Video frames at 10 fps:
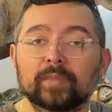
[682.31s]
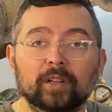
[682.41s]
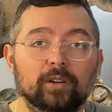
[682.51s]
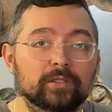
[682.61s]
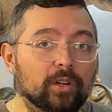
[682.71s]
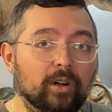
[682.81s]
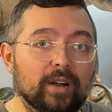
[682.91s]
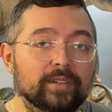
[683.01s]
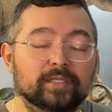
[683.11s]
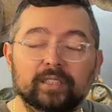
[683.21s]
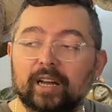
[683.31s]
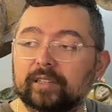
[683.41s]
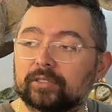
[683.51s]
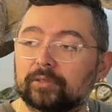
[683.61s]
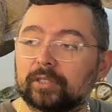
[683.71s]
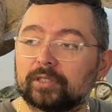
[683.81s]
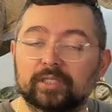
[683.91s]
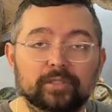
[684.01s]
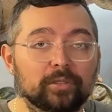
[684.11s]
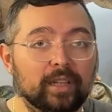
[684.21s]
Although obviously Iron Studios,
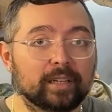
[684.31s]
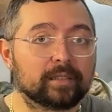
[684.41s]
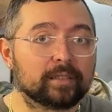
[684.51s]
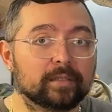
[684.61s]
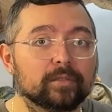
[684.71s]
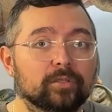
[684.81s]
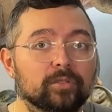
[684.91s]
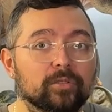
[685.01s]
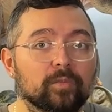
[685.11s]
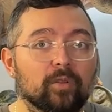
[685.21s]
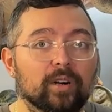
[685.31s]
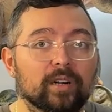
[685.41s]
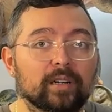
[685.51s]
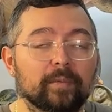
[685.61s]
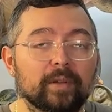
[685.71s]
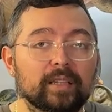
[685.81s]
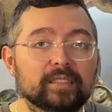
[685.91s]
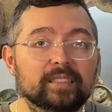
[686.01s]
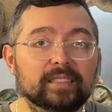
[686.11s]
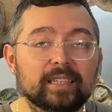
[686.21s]
they do like to do more
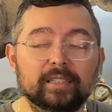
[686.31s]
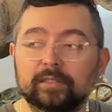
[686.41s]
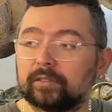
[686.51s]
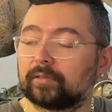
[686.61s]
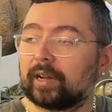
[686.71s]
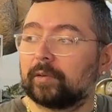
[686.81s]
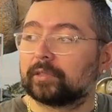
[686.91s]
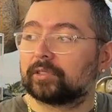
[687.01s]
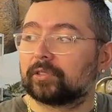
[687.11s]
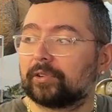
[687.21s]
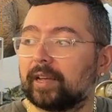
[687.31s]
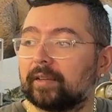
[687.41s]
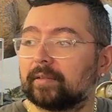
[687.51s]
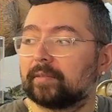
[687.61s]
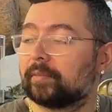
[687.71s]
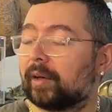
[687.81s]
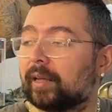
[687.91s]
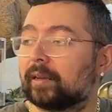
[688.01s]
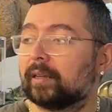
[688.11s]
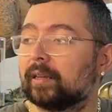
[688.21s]
scenes, right? Which is great,
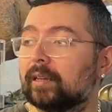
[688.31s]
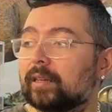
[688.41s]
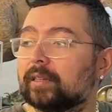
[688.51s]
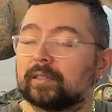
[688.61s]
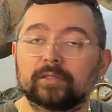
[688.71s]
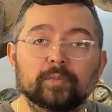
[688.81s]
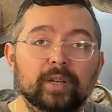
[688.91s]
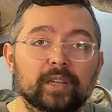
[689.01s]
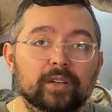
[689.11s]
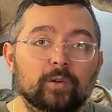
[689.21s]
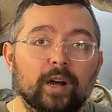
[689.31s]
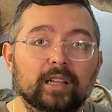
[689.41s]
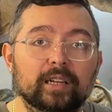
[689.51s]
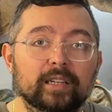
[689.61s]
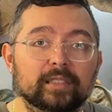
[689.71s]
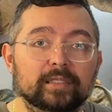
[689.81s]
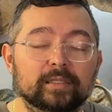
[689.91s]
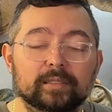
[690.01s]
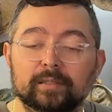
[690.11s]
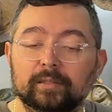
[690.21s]
but to me, the quality
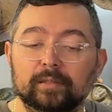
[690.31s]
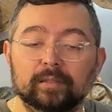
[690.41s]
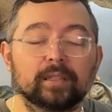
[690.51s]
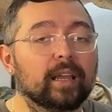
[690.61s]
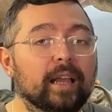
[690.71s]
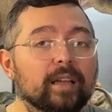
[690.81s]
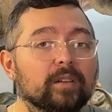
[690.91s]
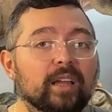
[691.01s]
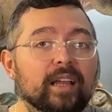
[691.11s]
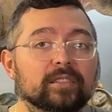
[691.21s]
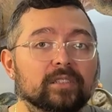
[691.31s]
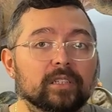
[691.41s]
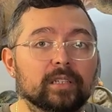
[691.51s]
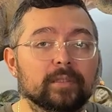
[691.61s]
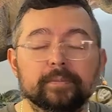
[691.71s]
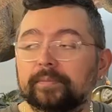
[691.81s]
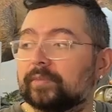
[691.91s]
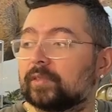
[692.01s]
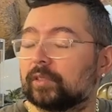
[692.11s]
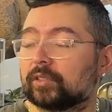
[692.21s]
isn't as good.
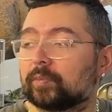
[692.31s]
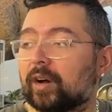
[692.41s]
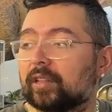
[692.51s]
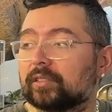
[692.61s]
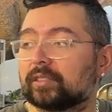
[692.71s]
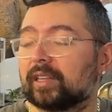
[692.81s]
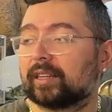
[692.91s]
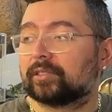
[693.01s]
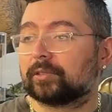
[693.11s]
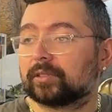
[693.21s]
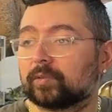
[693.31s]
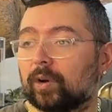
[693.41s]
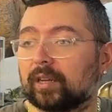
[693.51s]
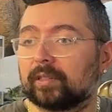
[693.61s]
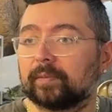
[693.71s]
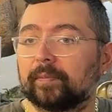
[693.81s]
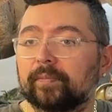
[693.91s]
The smaller statues as well.